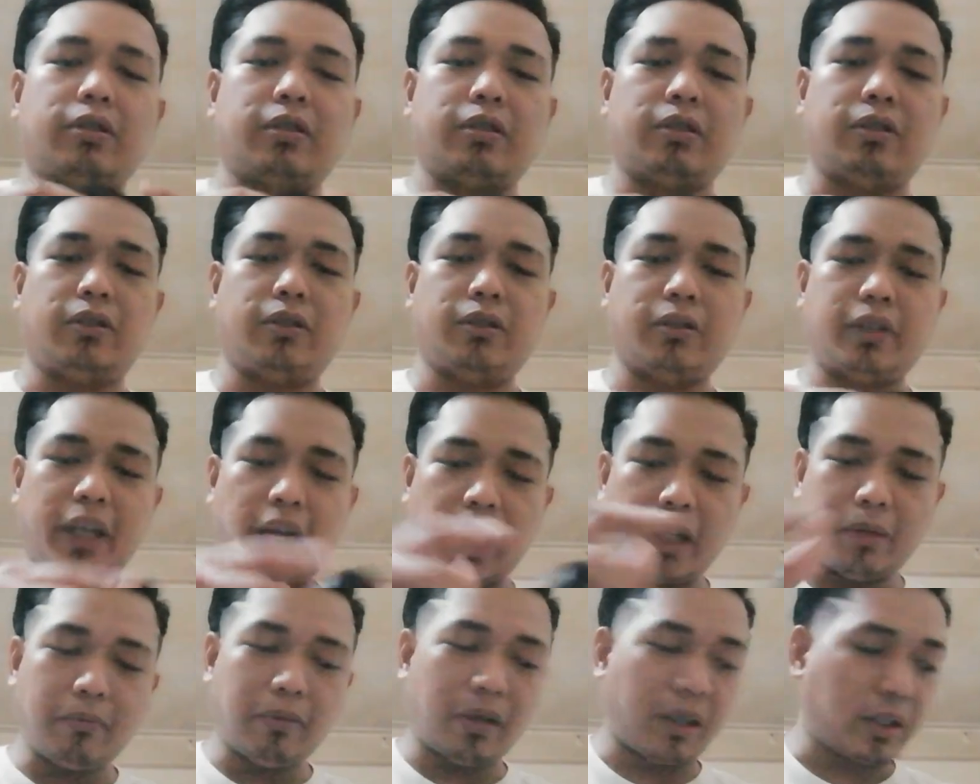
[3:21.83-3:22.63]
So,
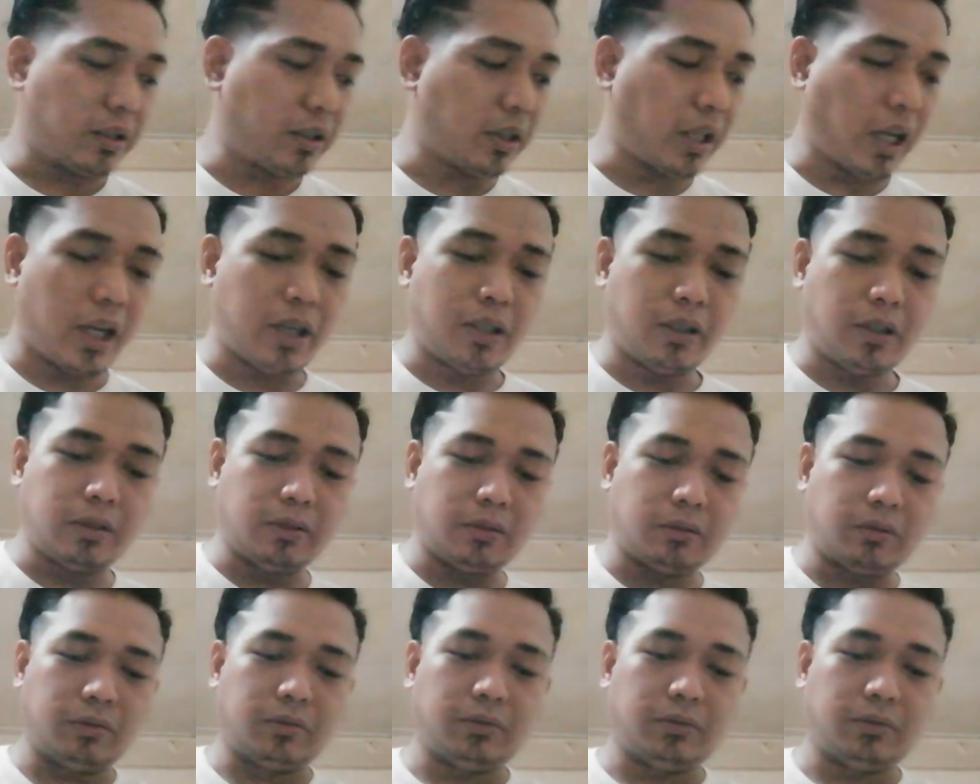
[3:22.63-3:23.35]
re-unbox tayo.